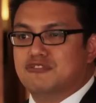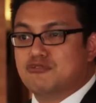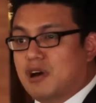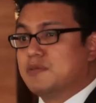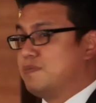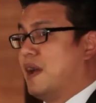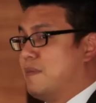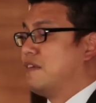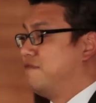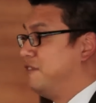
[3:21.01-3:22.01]
drops by
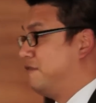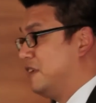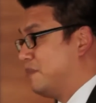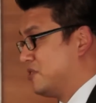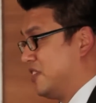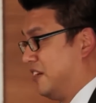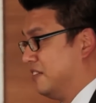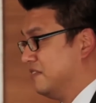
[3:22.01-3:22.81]
about 50%.